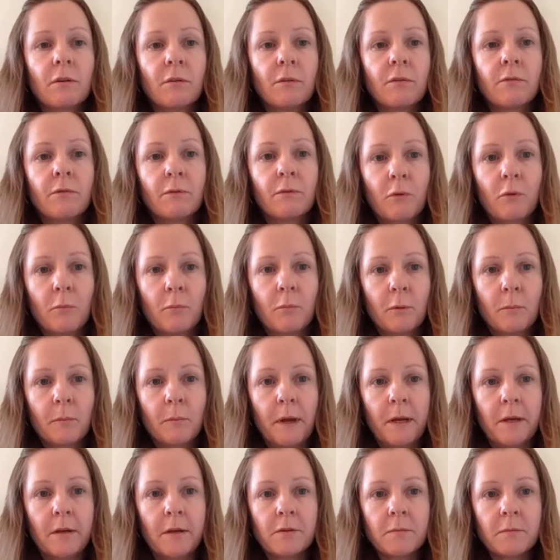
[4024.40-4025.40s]
of corporal
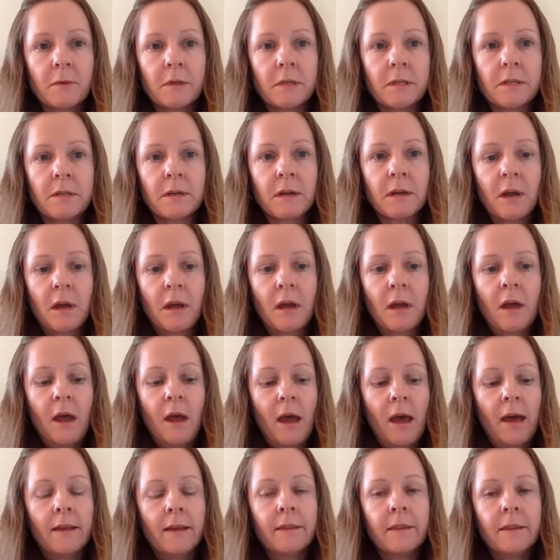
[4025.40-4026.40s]
punishment.
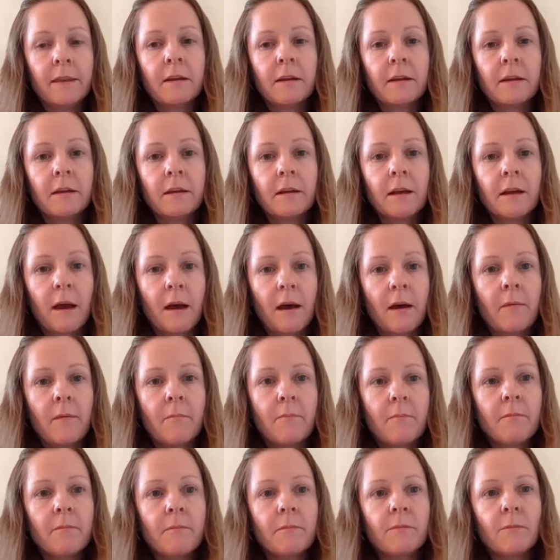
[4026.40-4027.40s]
And then
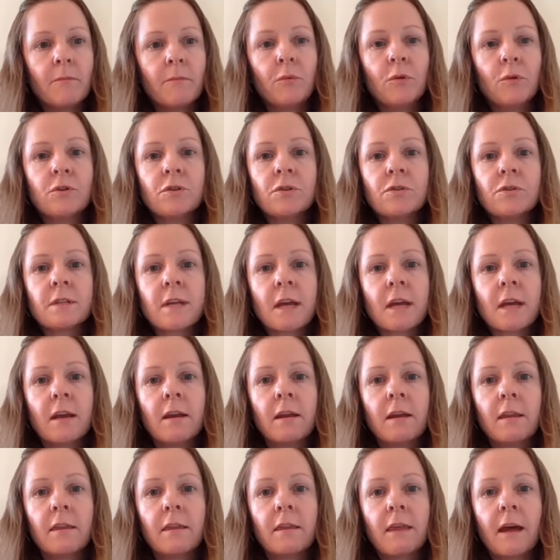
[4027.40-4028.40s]
would you
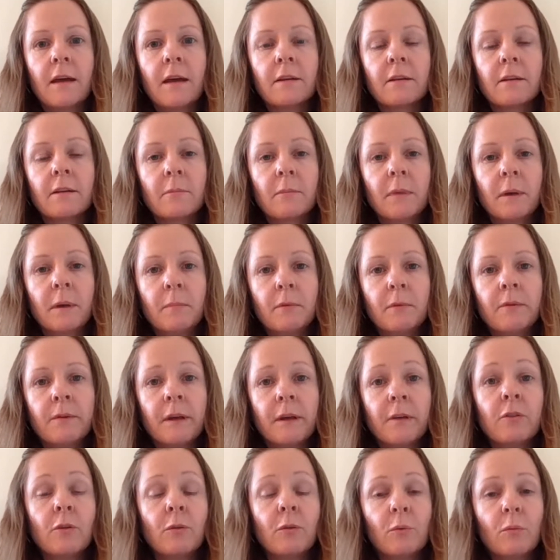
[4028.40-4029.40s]
say that the people
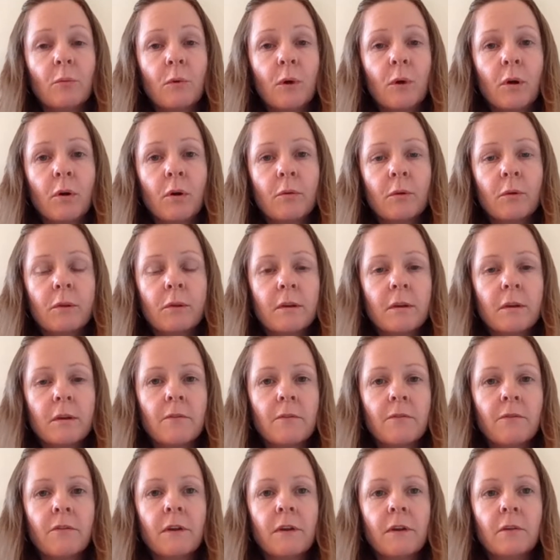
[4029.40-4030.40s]
that you work with in
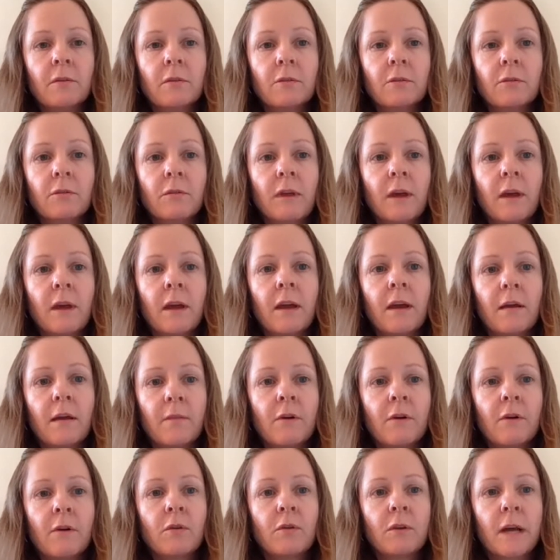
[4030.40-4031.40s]
the field, do they have
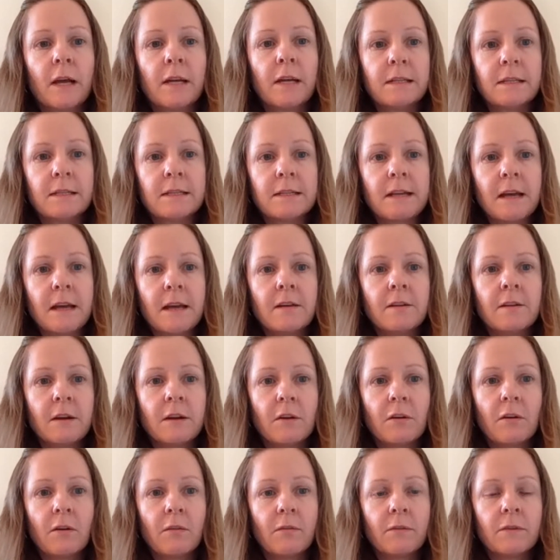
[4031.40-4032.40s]
a good
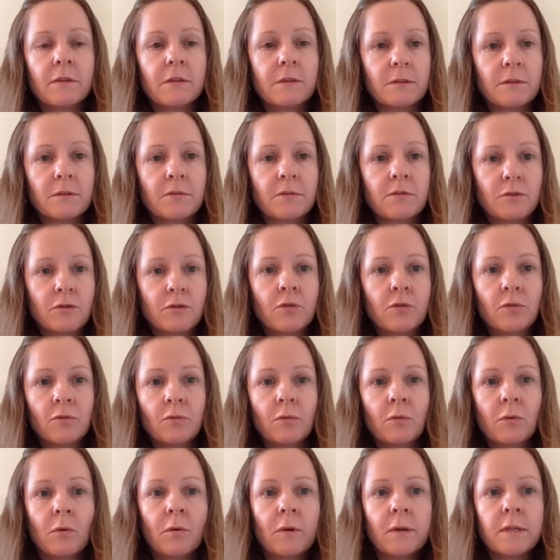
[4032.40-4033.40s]
understanding of it
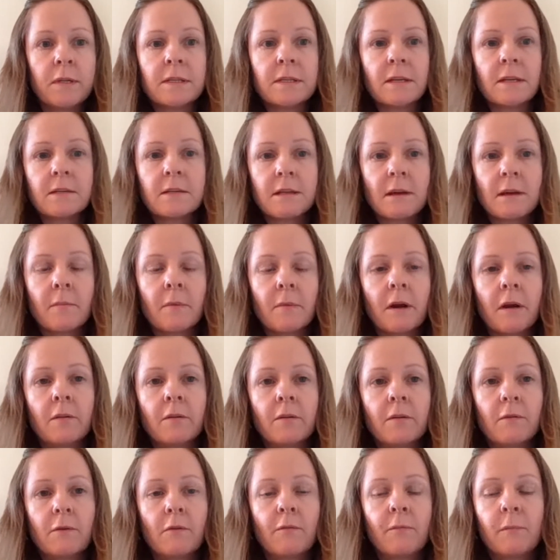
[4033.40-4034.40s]
too? Or is there some
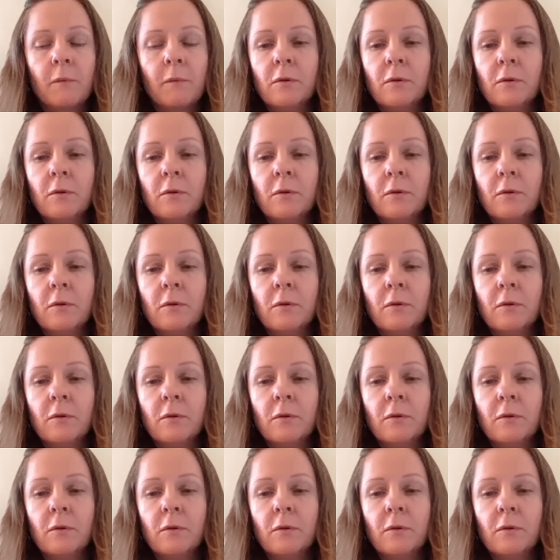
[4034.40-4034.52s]
kind of